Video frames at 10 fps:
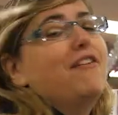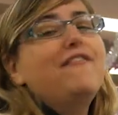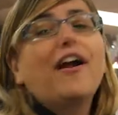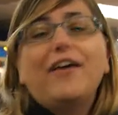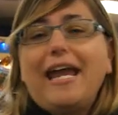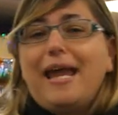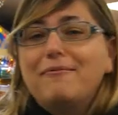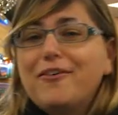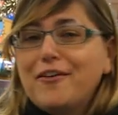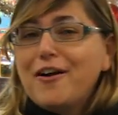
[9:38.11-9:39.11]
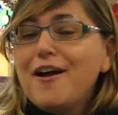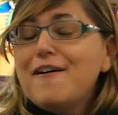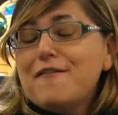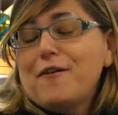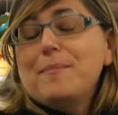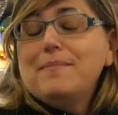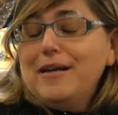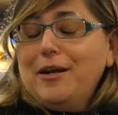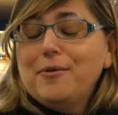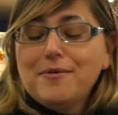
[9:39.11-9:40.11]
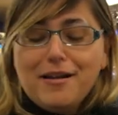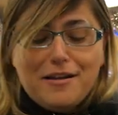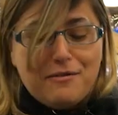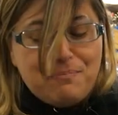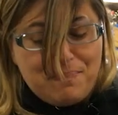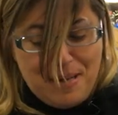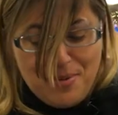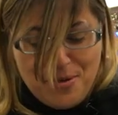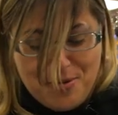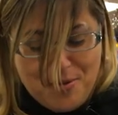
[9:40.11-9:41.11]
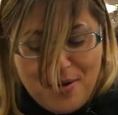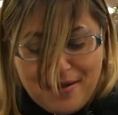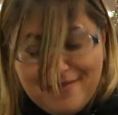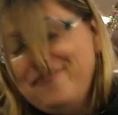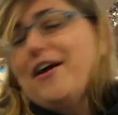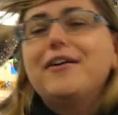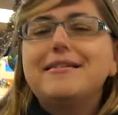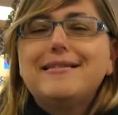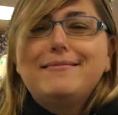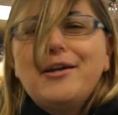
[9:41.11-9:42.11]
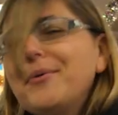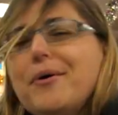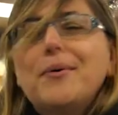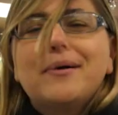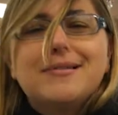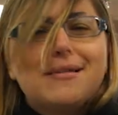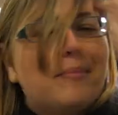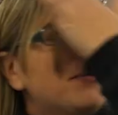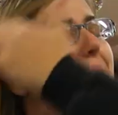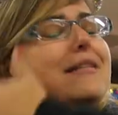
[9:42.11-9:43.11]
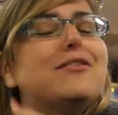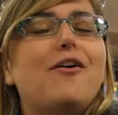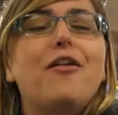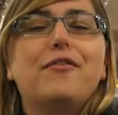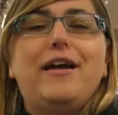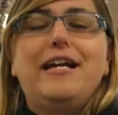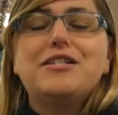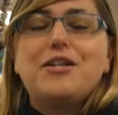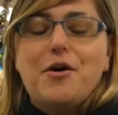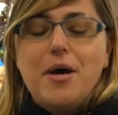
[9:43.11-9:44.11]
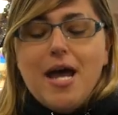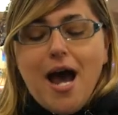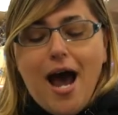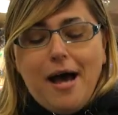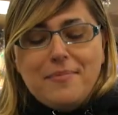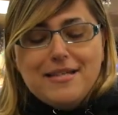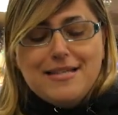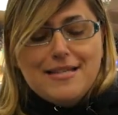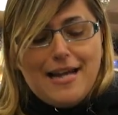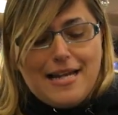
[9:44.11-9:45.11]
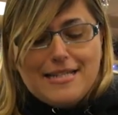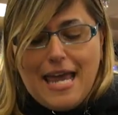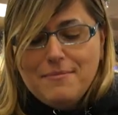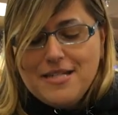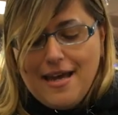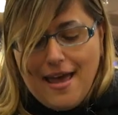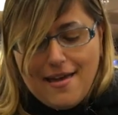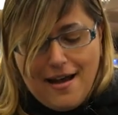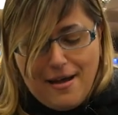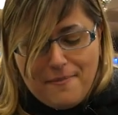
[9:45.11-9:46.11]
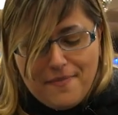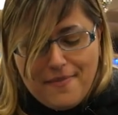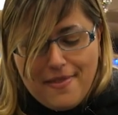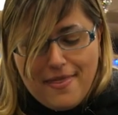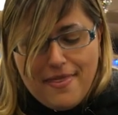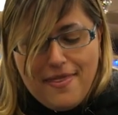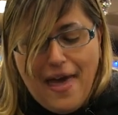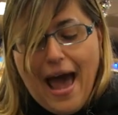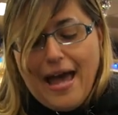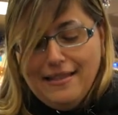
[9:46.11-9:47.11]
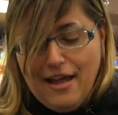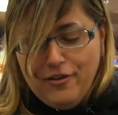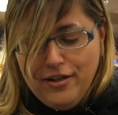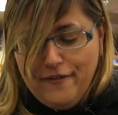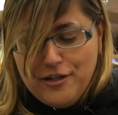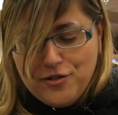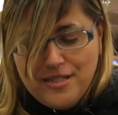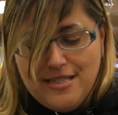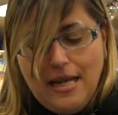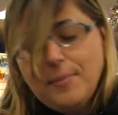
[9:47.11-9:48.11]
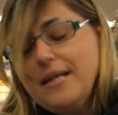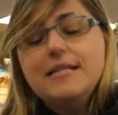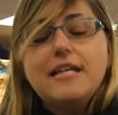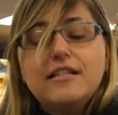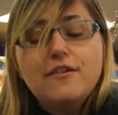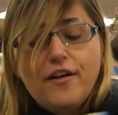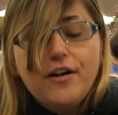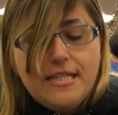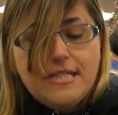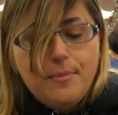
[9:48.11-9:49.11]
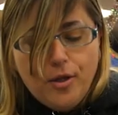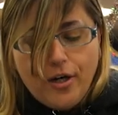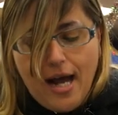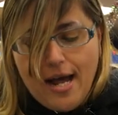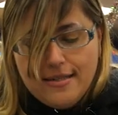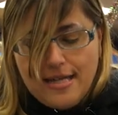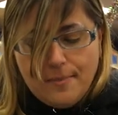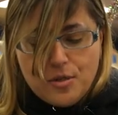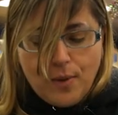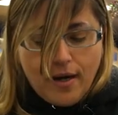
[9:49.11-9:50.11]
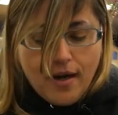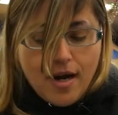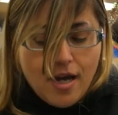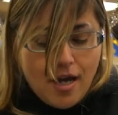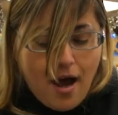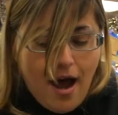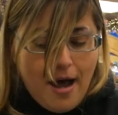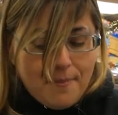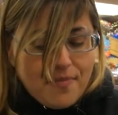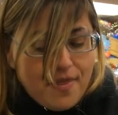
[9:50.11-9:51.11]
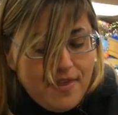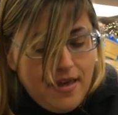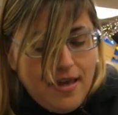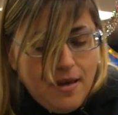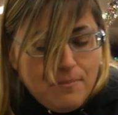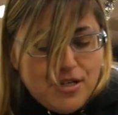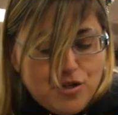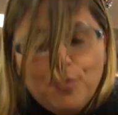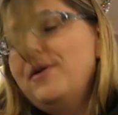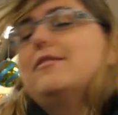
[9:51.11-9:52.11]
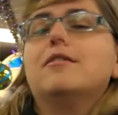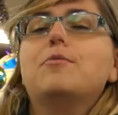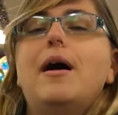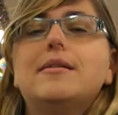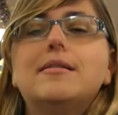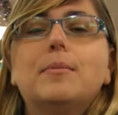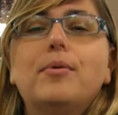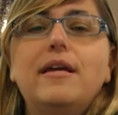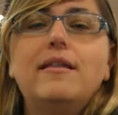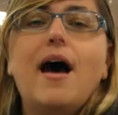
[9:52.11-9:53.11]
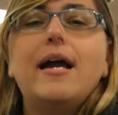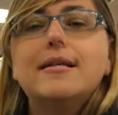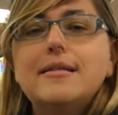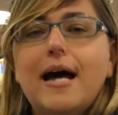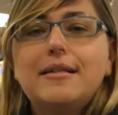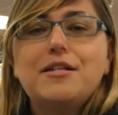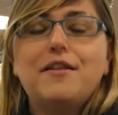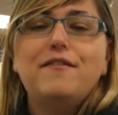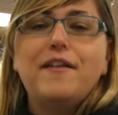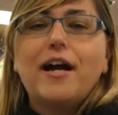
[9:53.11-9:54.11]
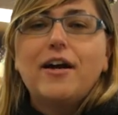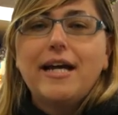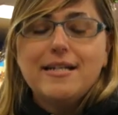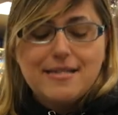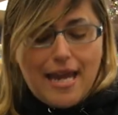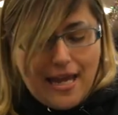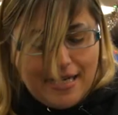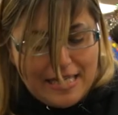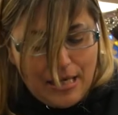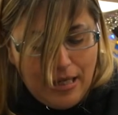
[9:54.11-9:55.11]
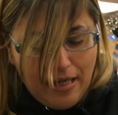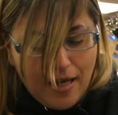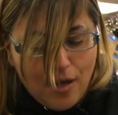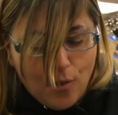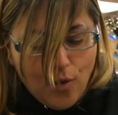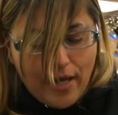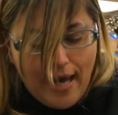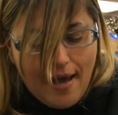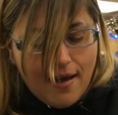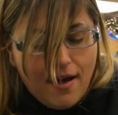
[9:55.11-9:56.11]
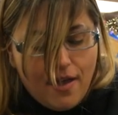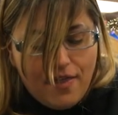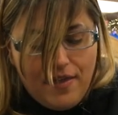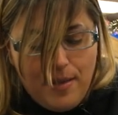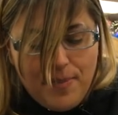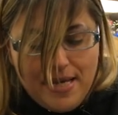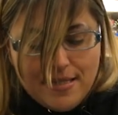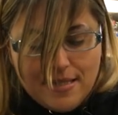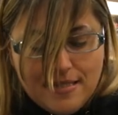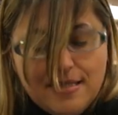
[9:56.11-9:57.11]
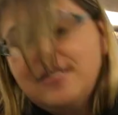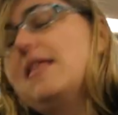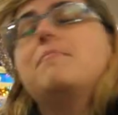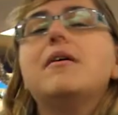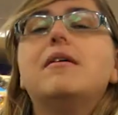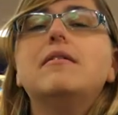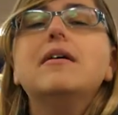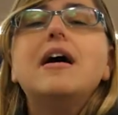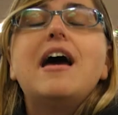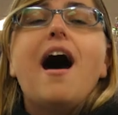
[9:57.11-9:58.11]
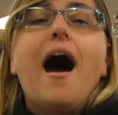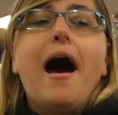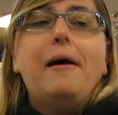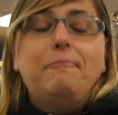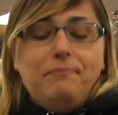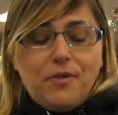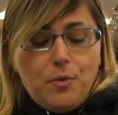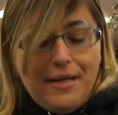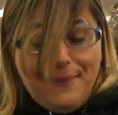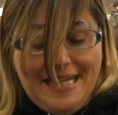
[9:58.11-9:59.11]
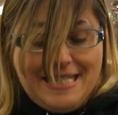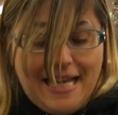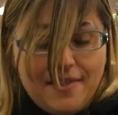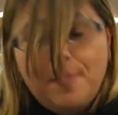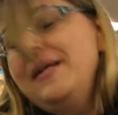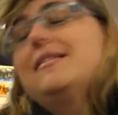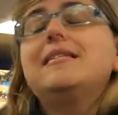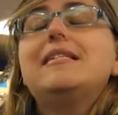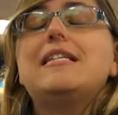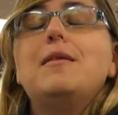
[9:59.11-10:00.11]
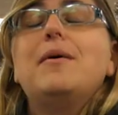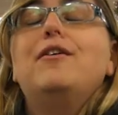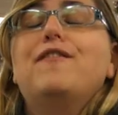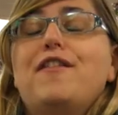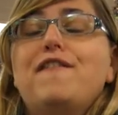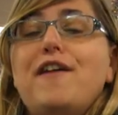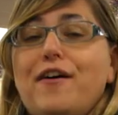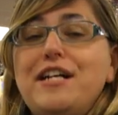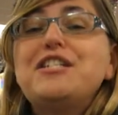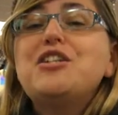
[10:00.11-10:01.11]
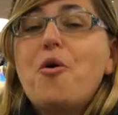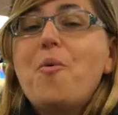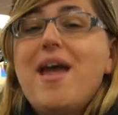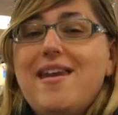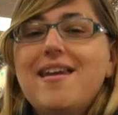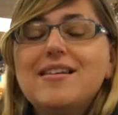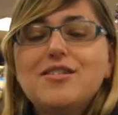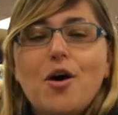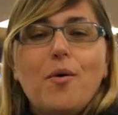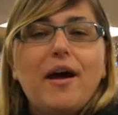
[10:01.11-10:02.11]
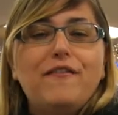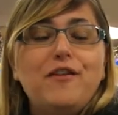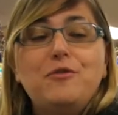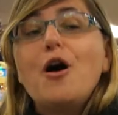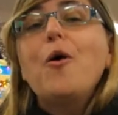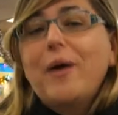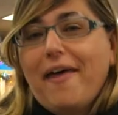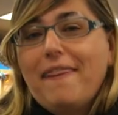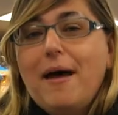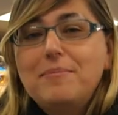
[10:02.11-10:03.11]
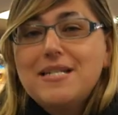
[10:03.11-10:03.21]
the fairy game for you know, people who, fairies and unicorns and mermaids, they're all the rage. So this is a nice game to get that level of interest in. But it's a very similar concept where the Mr. Winter wants to breathe ice onto the fairies, and he will get the pieces into the middle. We need to get the pieces into the middle for the fairies to win. So if you don't get them